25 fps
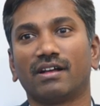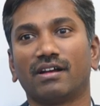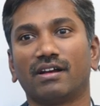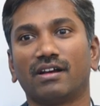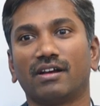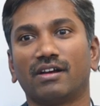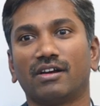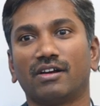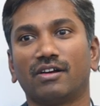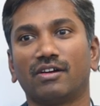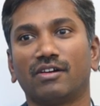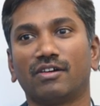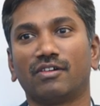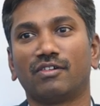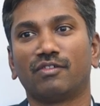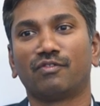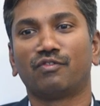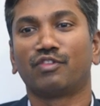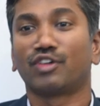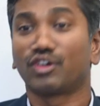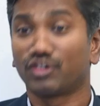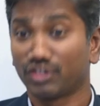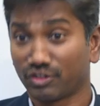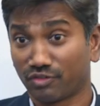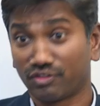uh,
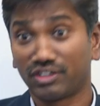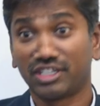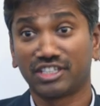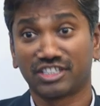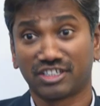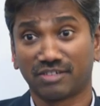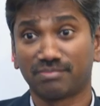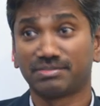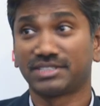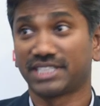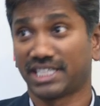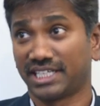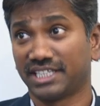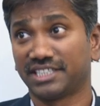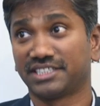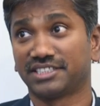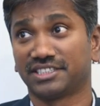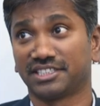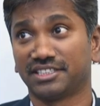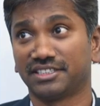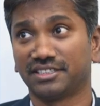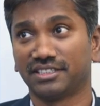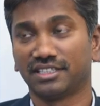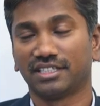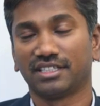for the World Cup
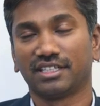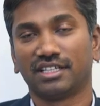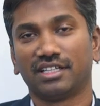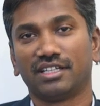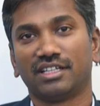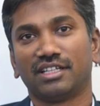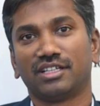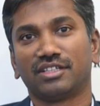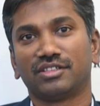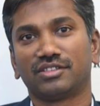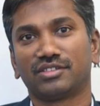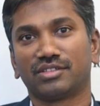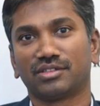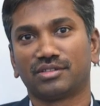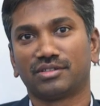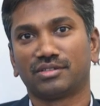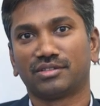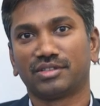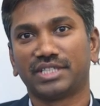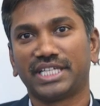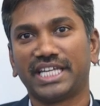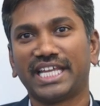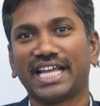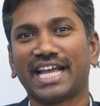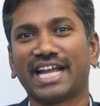selection.
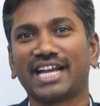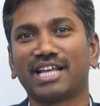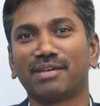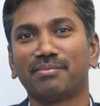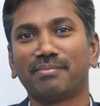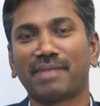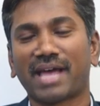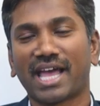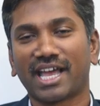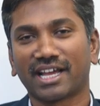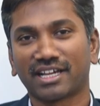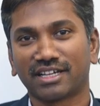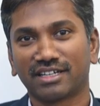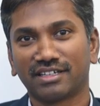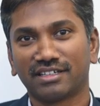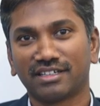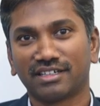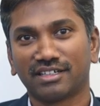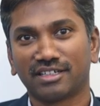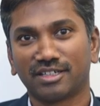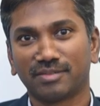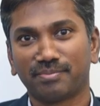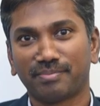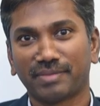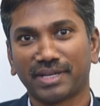So he had a back
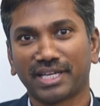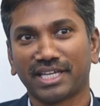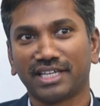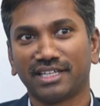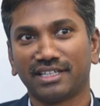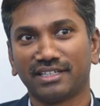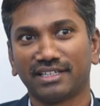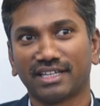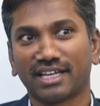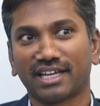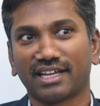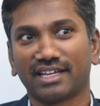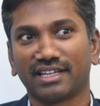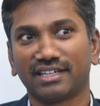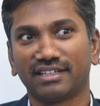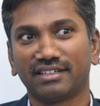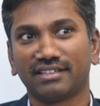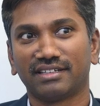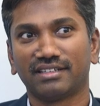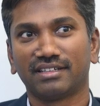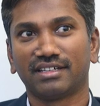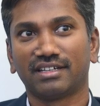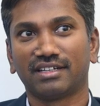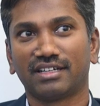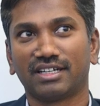uh, pain,
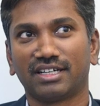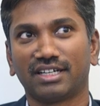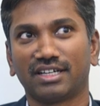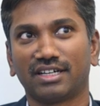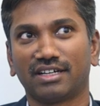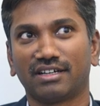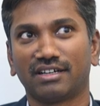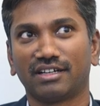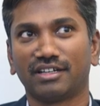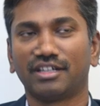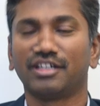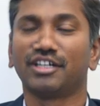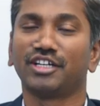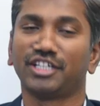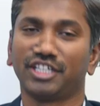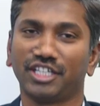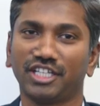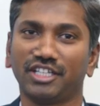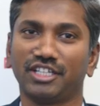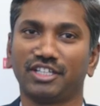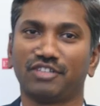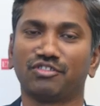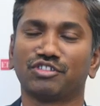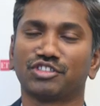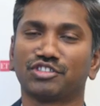and uh,
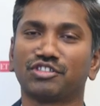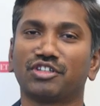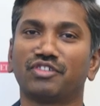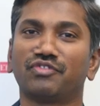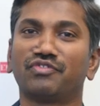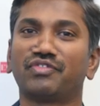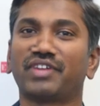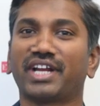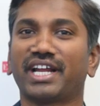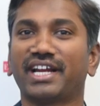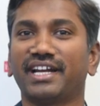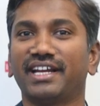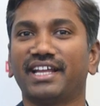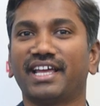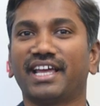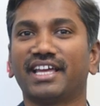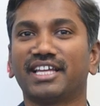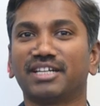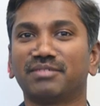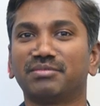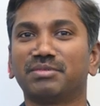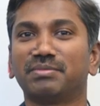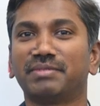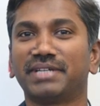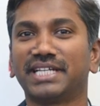it was on Friday, I
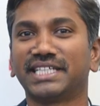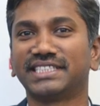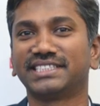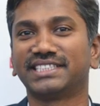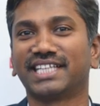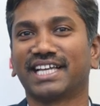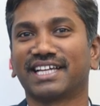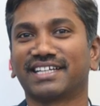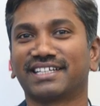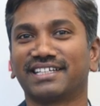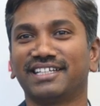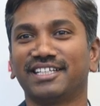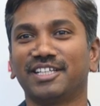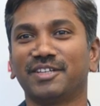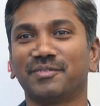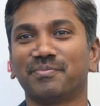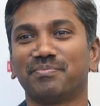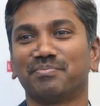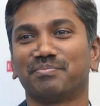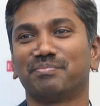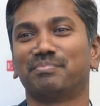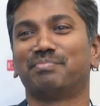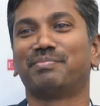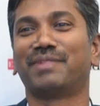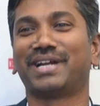remember exactly.
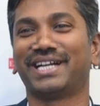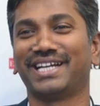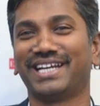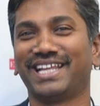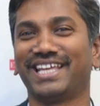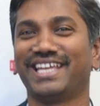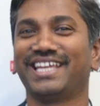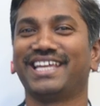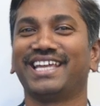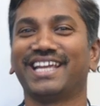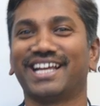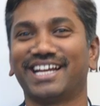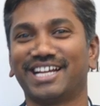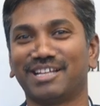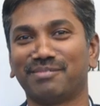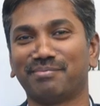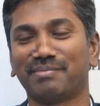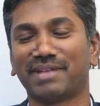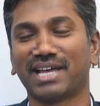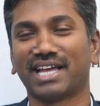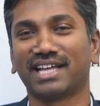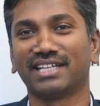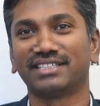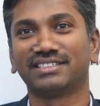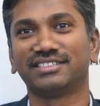Monday, he had a
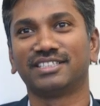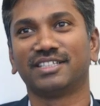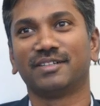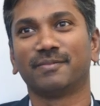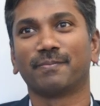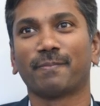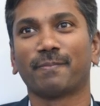match,